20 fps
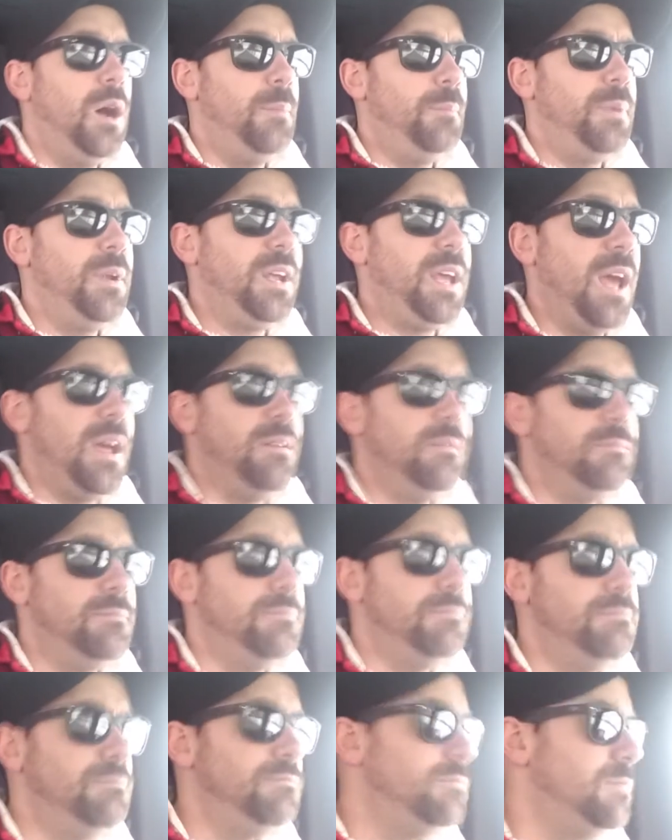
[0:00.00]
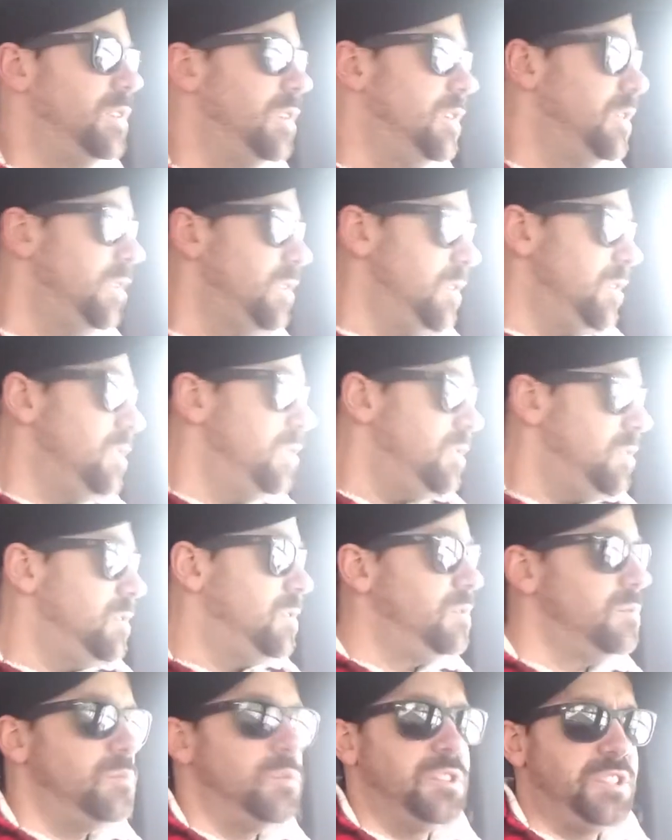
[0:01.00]
But again,
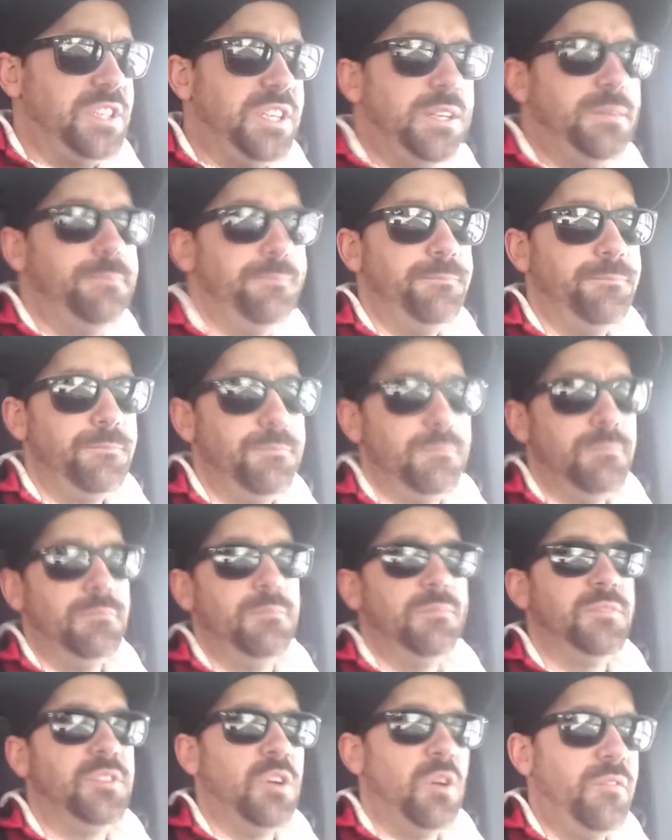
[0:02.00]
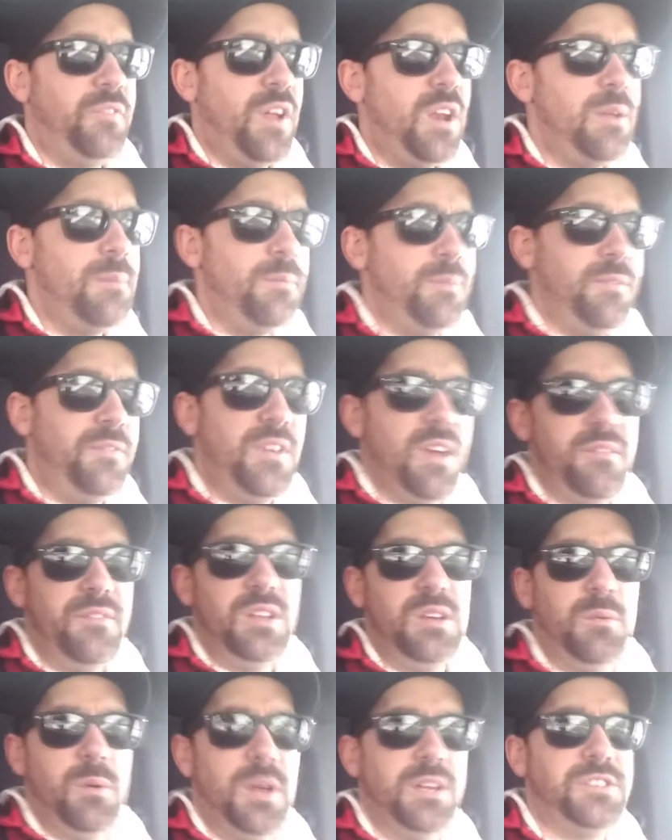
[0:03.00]
we'll see. So if you have
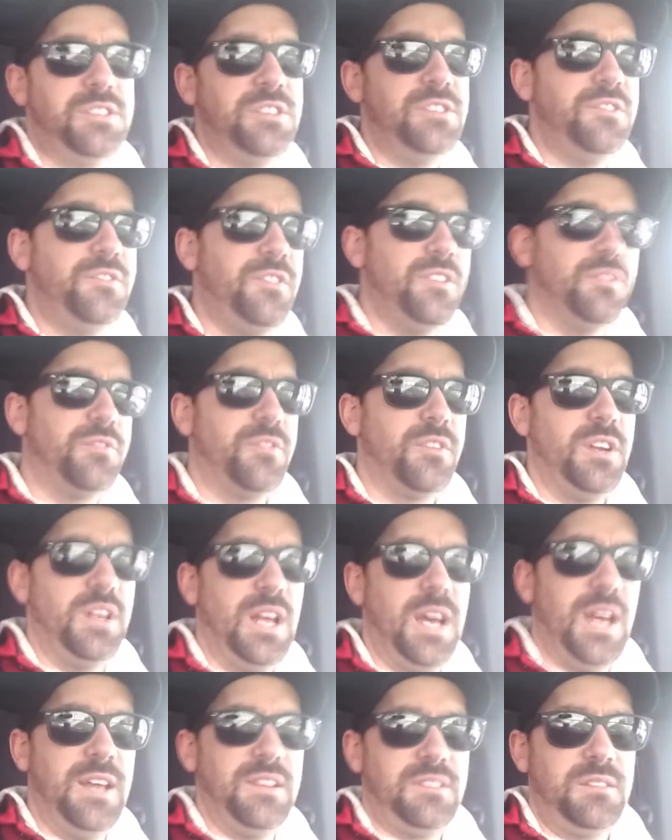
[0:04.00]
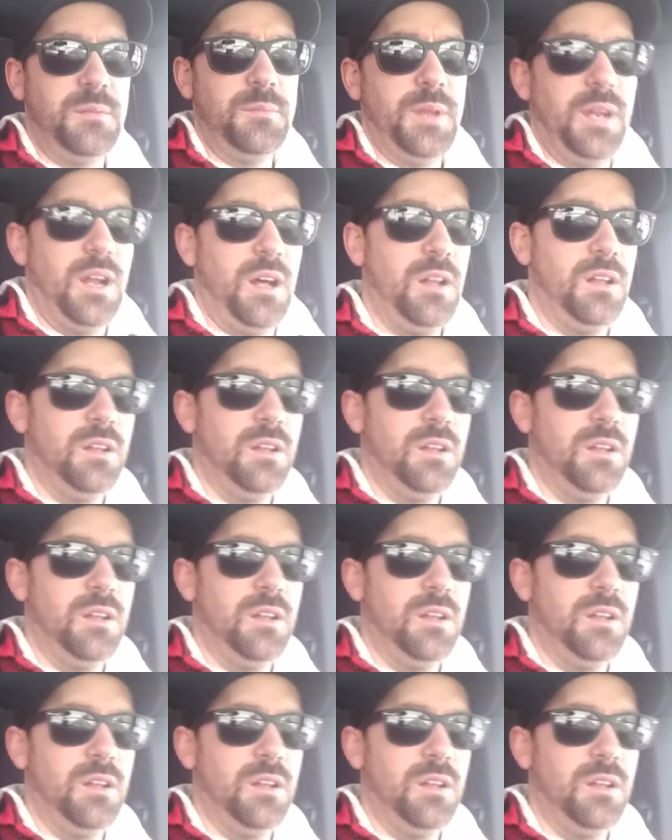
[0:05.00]
any questions, feel free to ask them, and